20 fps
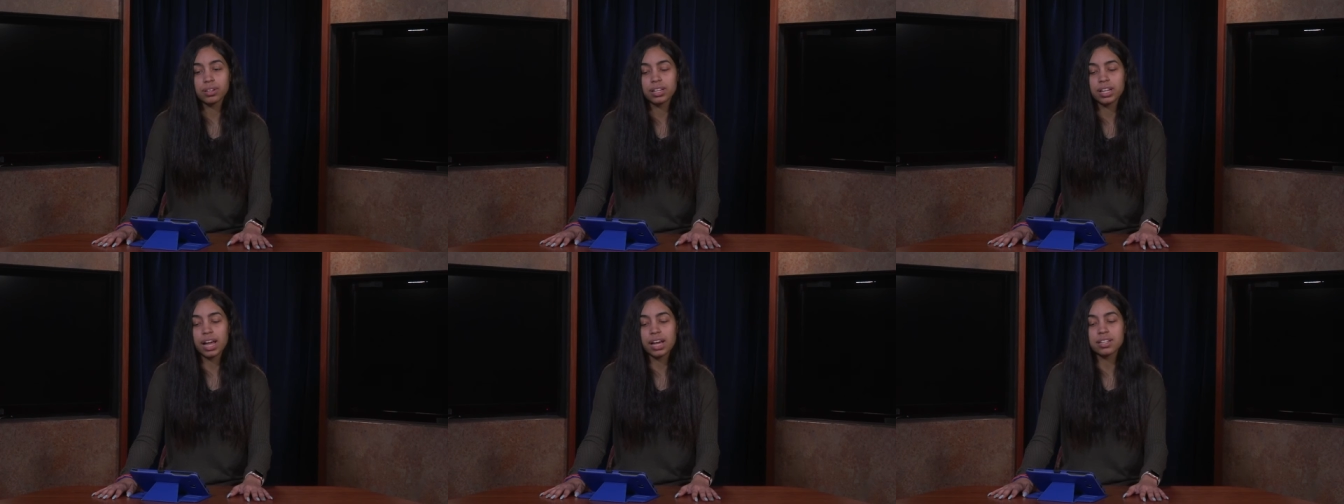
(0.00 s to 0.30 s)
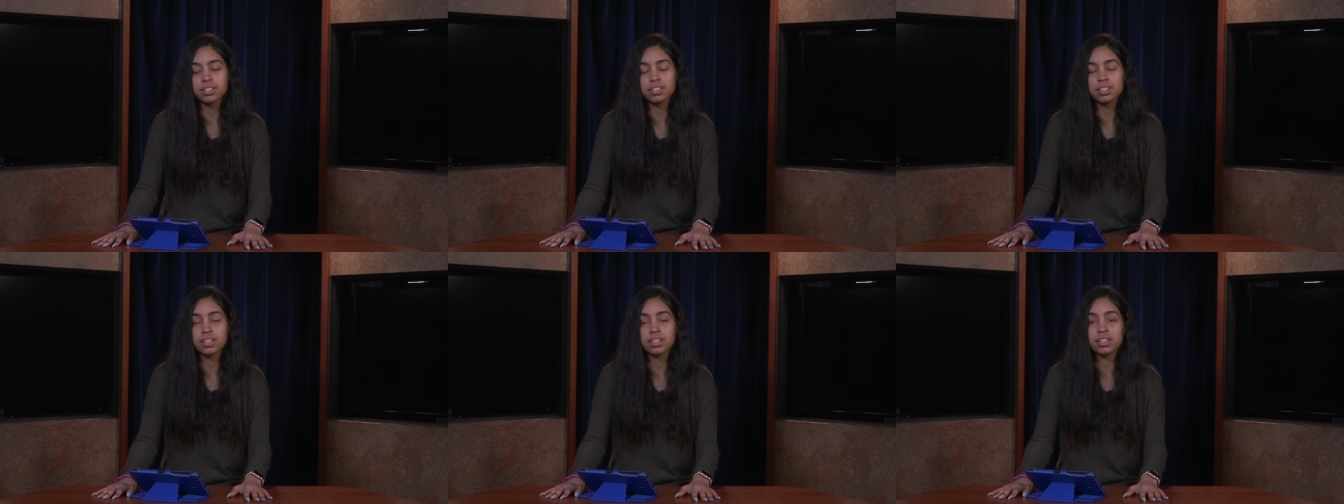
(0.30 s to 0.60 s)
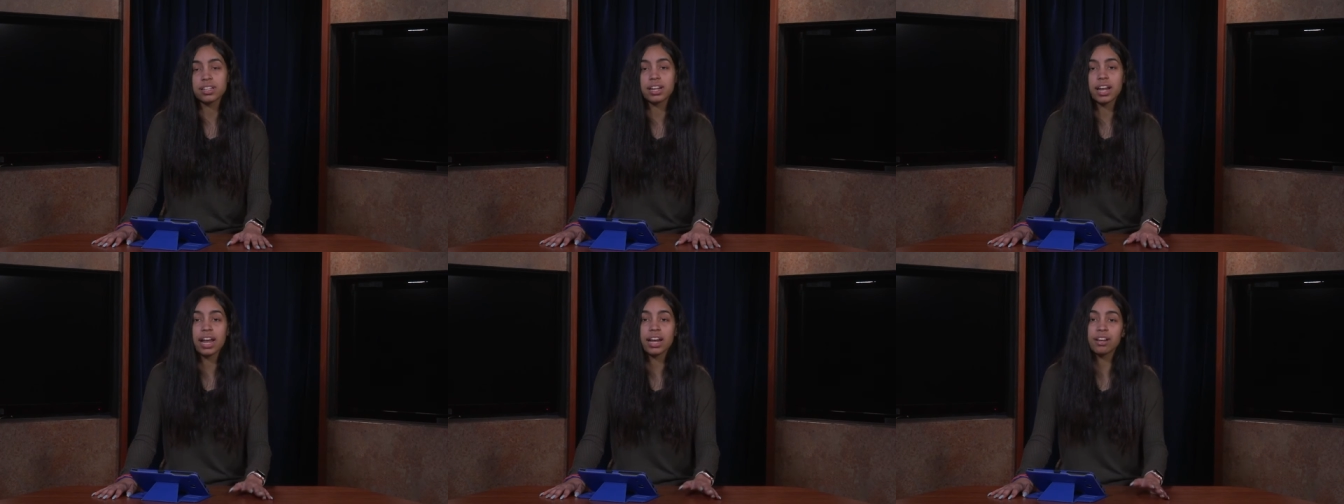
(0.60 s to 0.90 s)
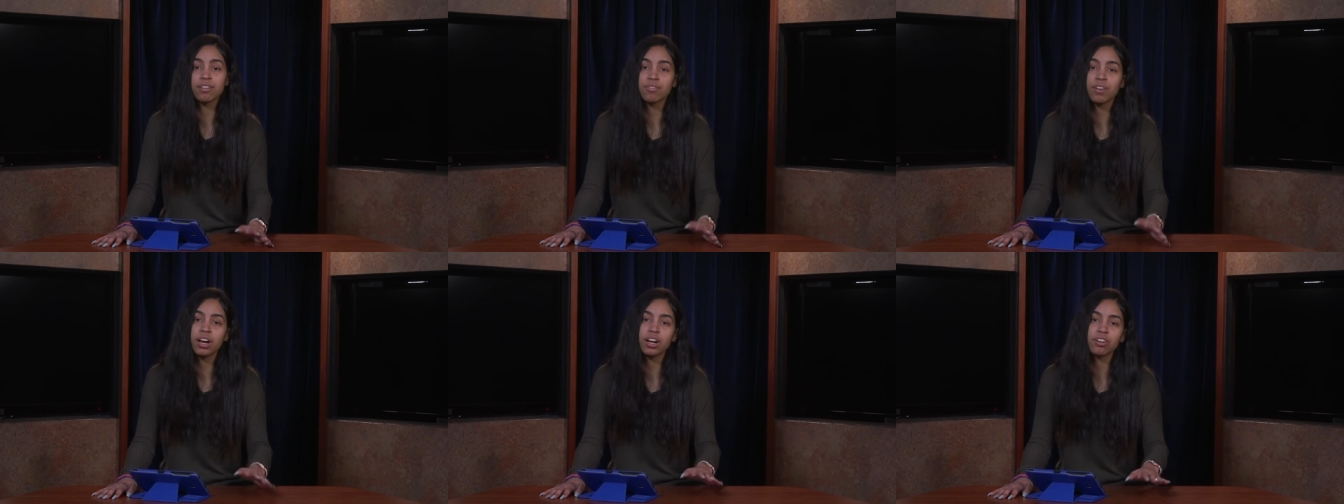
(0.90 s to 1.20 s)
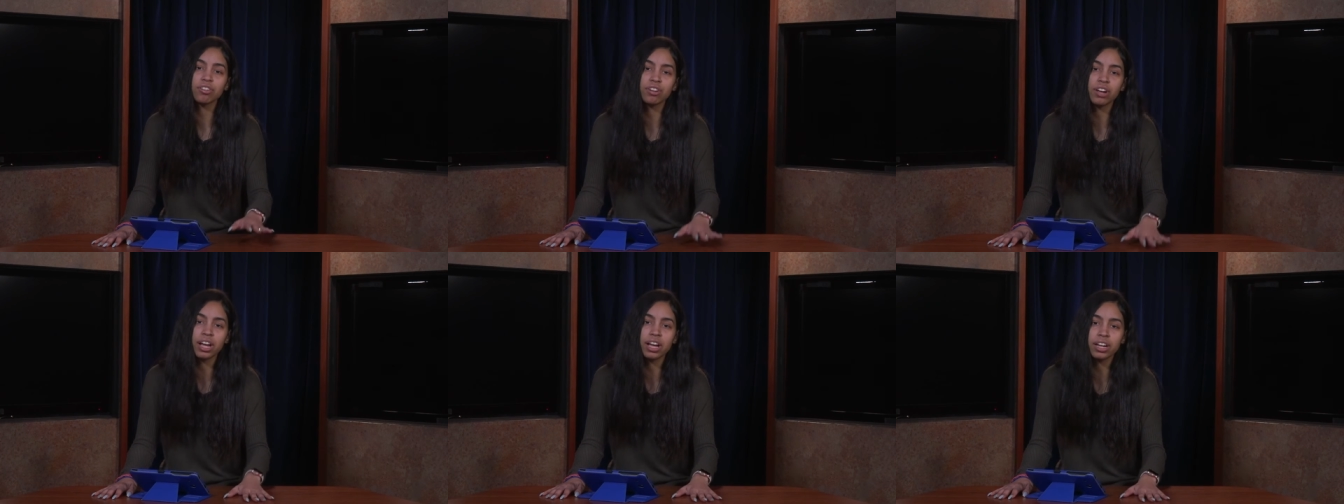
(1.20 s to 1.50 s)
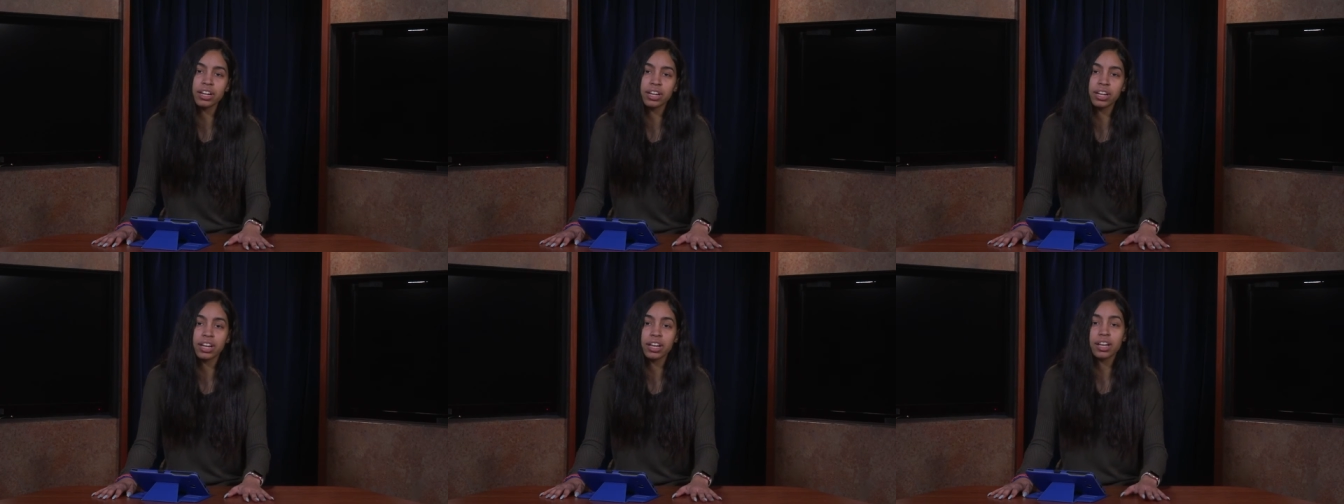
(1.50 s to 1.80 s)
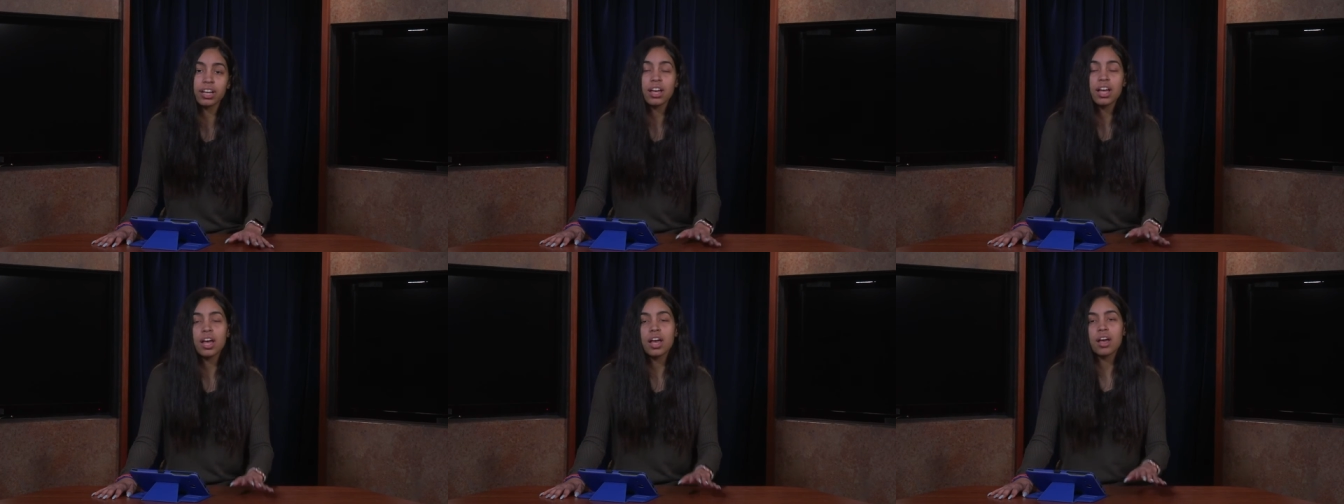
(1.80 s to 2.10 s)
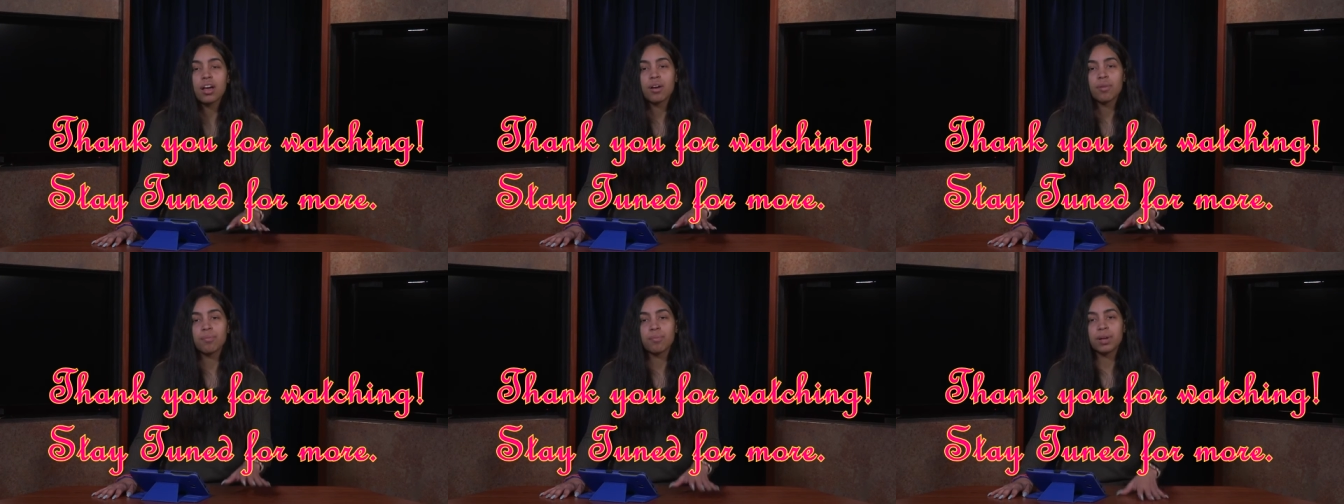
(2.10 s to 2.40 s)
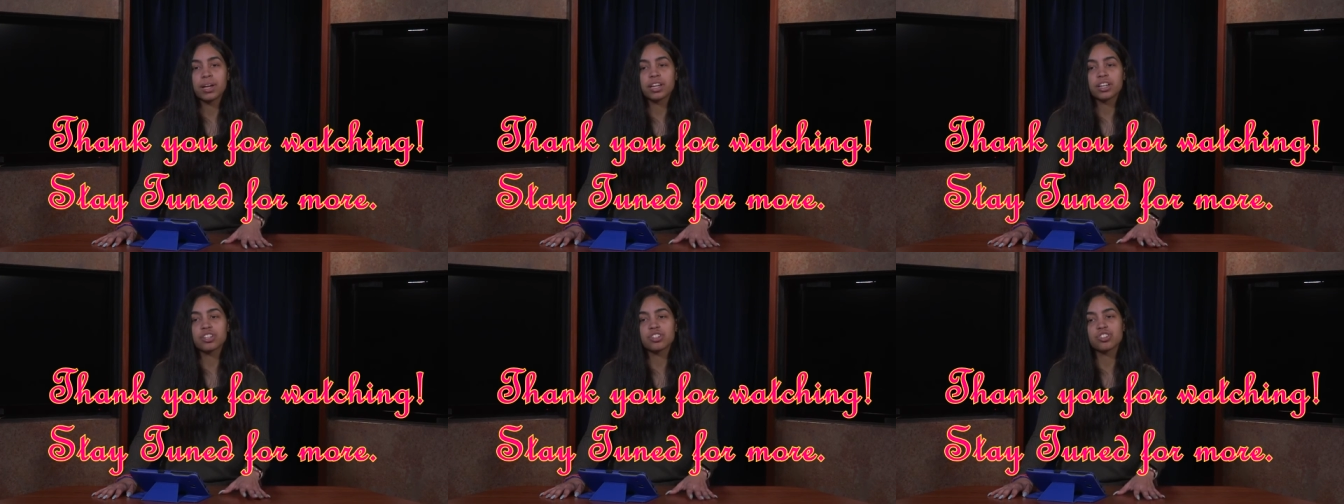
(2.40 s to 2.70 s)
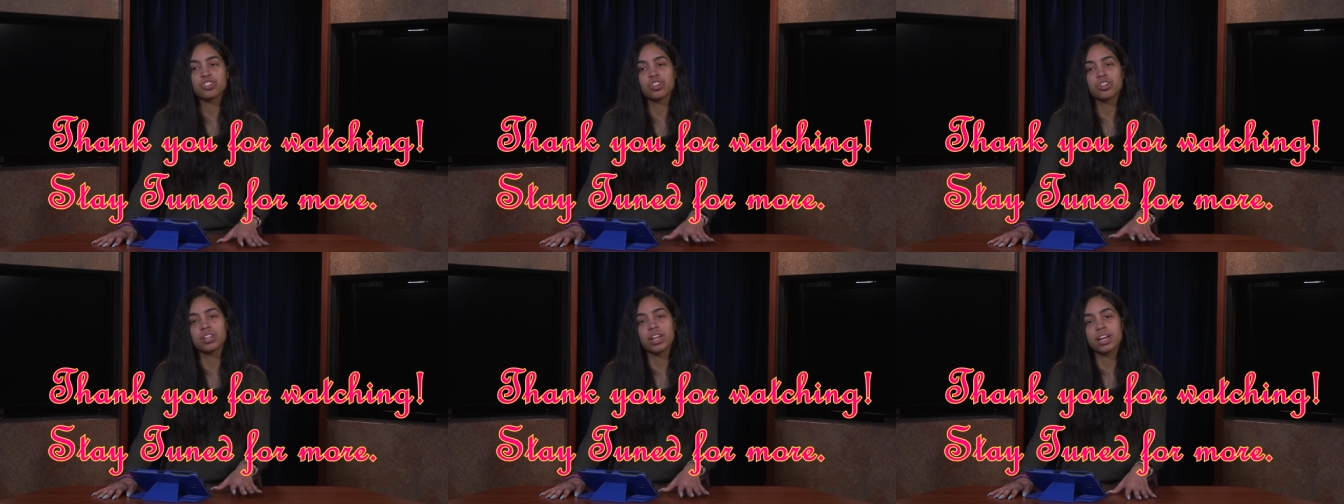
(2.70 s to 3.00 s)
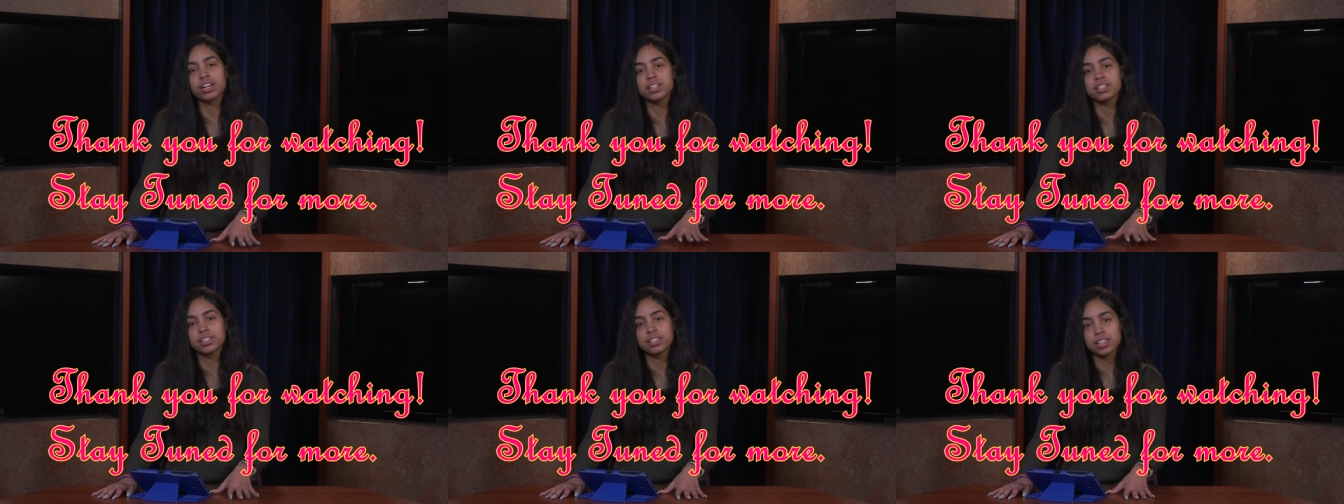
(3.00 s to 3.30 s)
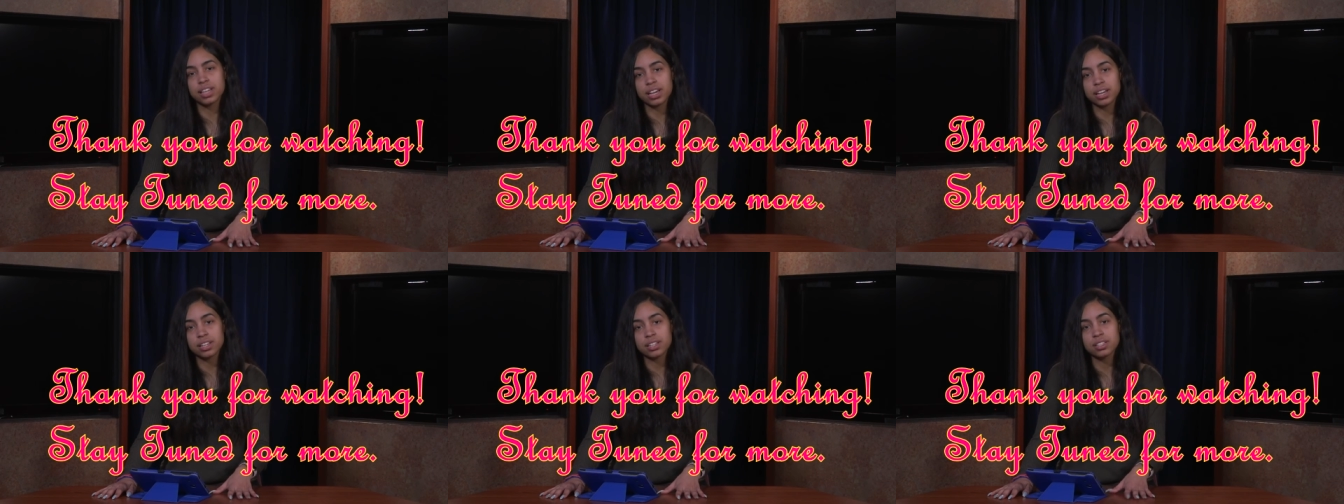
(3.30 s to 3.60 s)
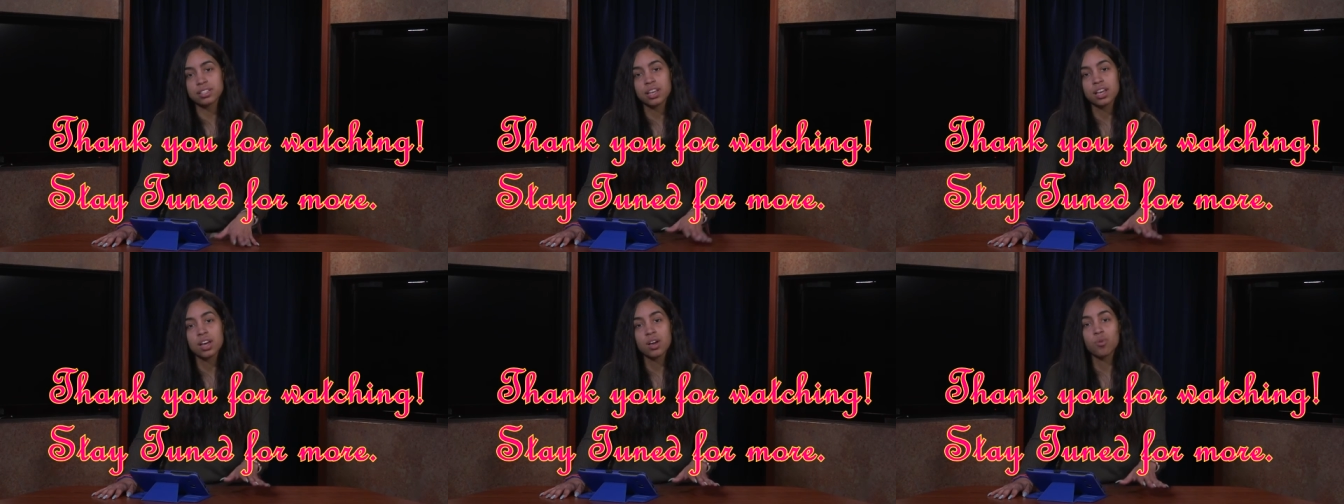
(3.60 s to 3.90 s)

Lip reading: glass ceiling, and if not creating it, making sure that it stays.